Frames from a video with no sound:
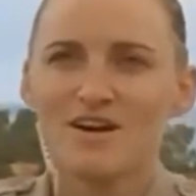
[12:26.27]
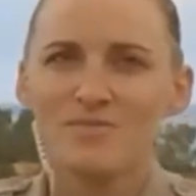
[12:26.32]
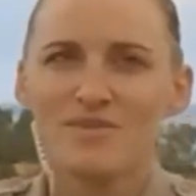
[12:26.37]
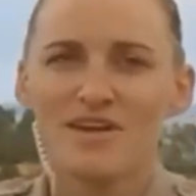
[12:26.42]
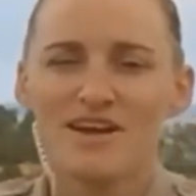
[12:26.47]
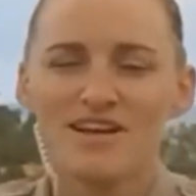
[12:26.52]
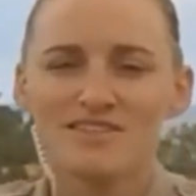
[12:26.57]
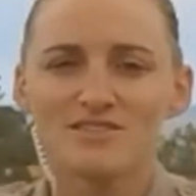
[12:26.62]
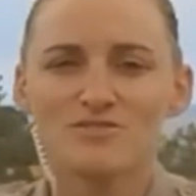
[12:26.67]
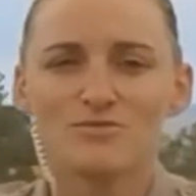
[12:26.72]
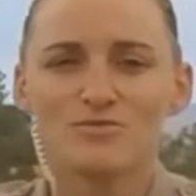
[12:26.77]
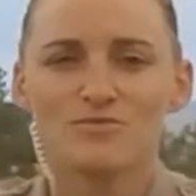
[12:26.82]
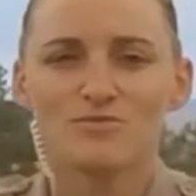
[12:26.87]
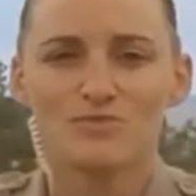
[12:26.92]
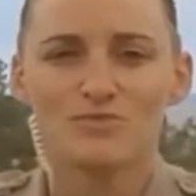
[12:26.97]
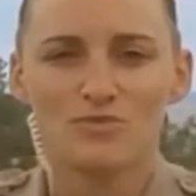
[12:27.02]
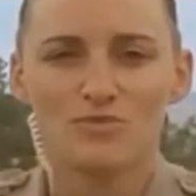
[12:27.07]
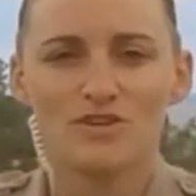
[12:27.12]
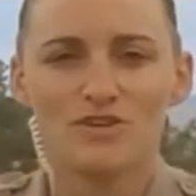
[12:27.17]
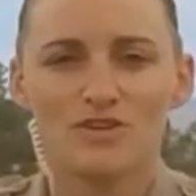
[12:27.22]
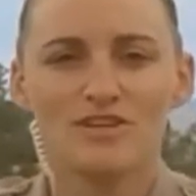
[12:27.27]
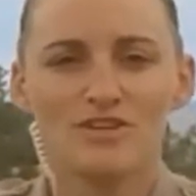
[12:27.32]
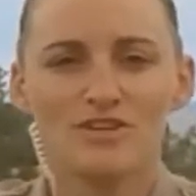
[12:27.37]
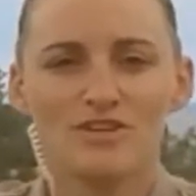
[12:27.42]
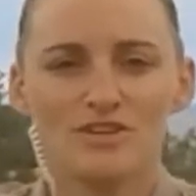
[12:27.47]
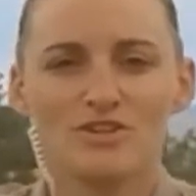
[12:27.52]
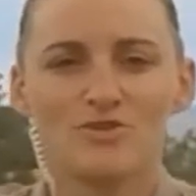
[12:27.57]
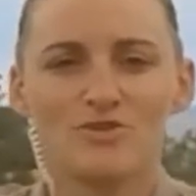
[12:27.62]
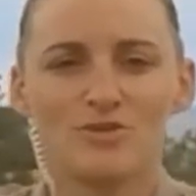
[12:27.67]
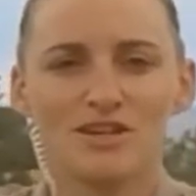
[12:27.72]
That's a really
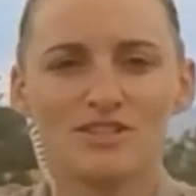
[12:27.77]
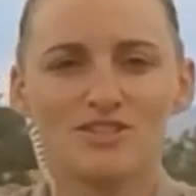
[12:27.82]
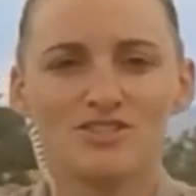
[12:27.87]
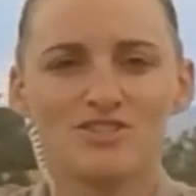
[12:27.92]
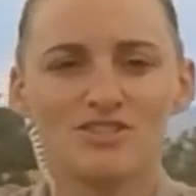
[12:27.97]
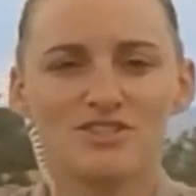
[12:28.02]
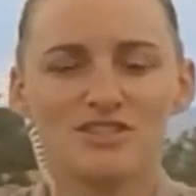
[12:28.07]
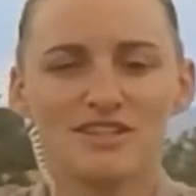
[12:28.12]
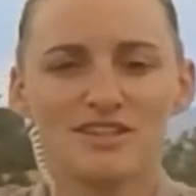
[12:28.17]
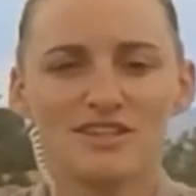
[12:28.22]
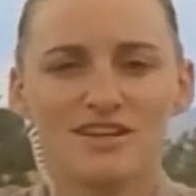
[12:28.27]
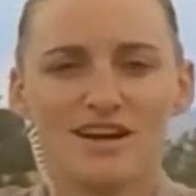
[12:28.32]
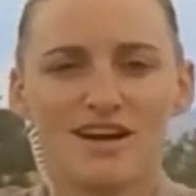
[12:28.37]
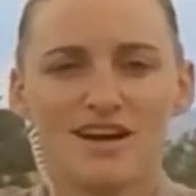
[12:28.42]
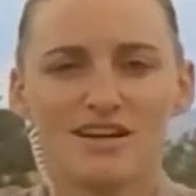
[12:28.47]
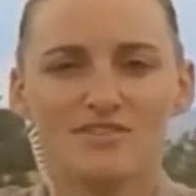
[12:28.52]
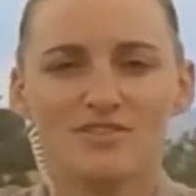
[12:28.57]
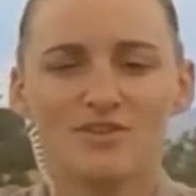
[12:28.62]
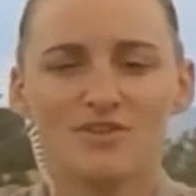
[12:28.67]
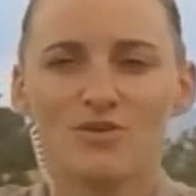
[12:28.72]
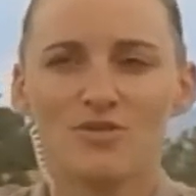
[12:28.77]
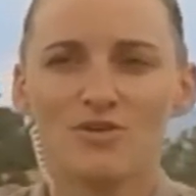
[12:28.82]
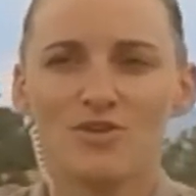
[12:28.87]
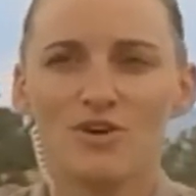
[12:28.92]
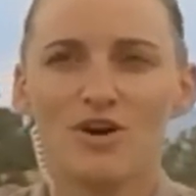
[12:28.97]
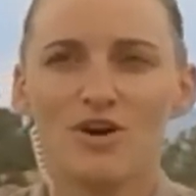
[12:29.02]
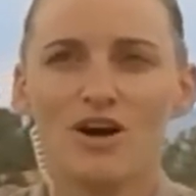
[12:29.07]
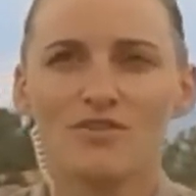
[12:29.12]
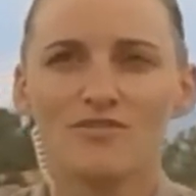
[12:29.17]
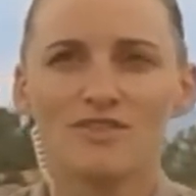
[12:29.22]
good question. I don't know
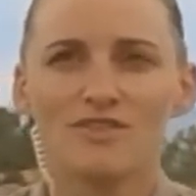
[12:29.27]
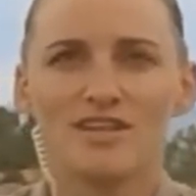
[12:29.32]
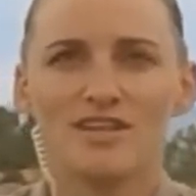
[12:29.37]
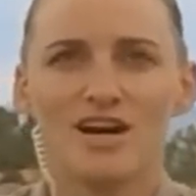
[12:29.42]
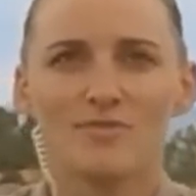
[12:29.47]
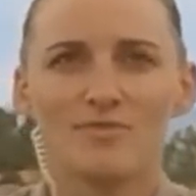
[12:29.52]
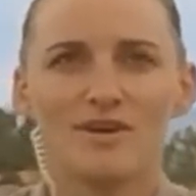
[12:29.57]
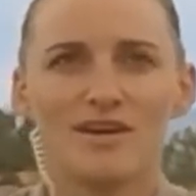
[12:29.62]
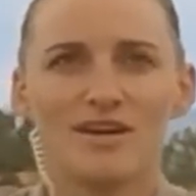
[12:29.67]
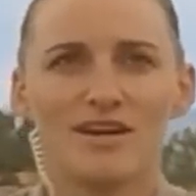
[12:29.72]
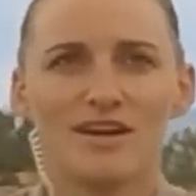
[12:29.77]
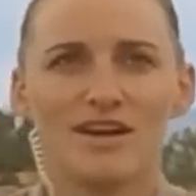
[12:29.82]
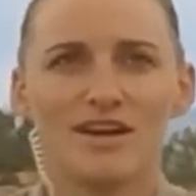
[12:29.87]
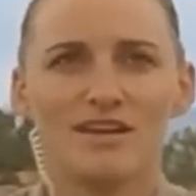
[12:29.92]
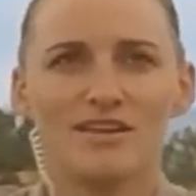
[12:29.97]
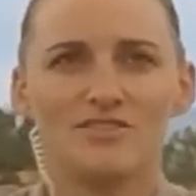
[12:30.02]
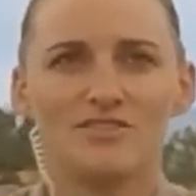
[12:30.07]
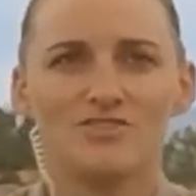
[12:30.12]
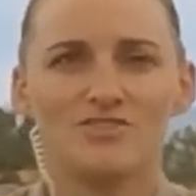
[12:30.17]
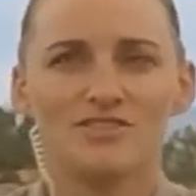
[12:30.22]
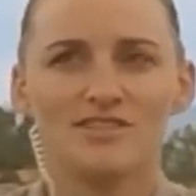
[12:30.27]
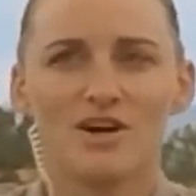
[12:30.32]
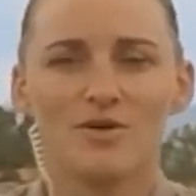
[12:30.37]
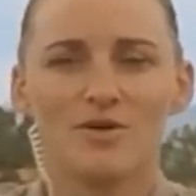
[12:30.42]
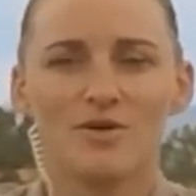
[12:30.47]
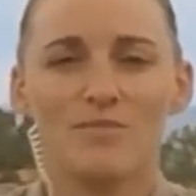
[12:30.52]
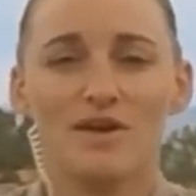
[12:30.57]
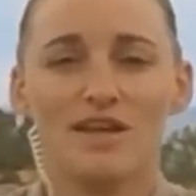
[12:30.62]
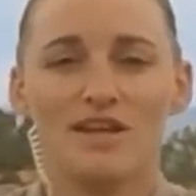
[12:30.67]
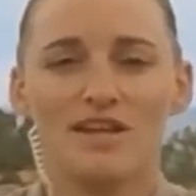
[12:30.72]
off the top of my head just how
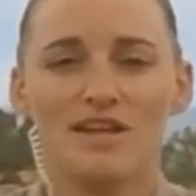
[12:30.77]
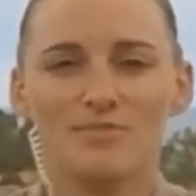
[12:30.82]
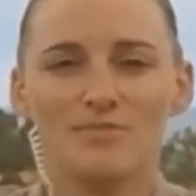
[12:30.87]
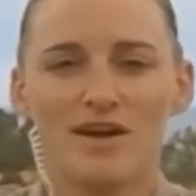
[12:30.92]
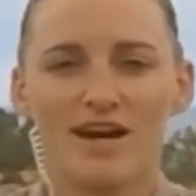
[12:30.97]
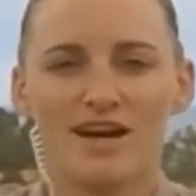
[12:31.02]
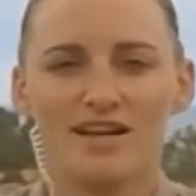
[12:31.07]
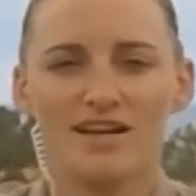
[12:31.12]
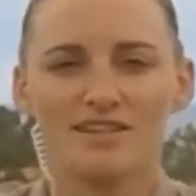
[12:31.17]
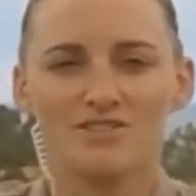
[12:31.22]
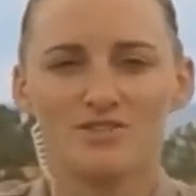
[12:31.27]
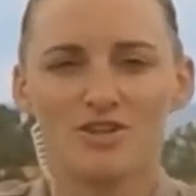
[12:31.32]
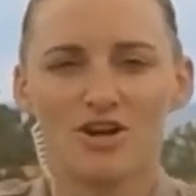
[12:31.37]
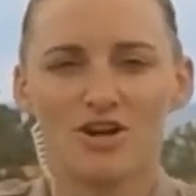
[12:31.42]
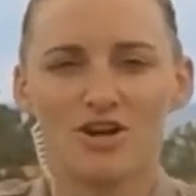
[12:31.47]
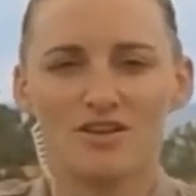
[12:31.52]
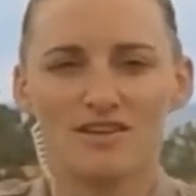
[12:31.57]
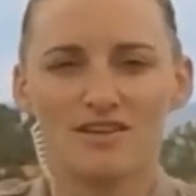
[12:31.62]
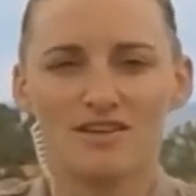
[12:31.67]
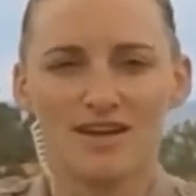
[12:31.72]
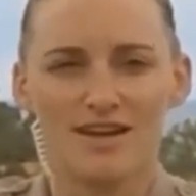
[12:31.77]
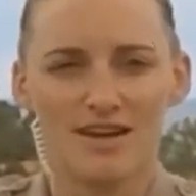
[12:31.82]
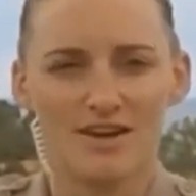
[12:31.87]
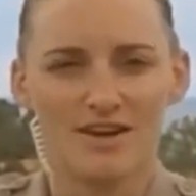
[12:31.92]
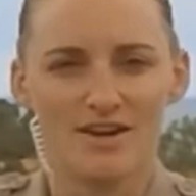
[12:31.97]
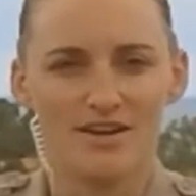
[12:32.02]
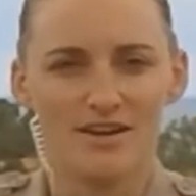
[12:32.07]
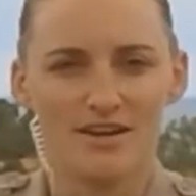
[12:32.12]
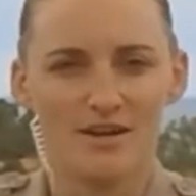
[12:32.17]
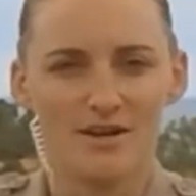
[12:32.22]
many bats there are in the
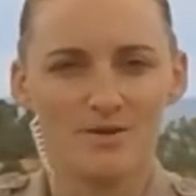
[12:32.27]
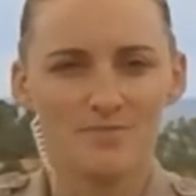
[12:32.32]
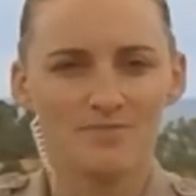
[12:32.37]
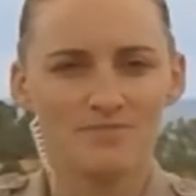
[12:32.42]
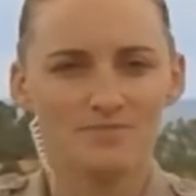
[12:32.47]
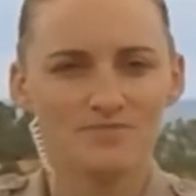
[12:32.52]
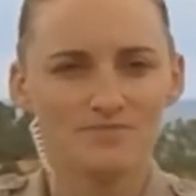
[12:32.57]
area.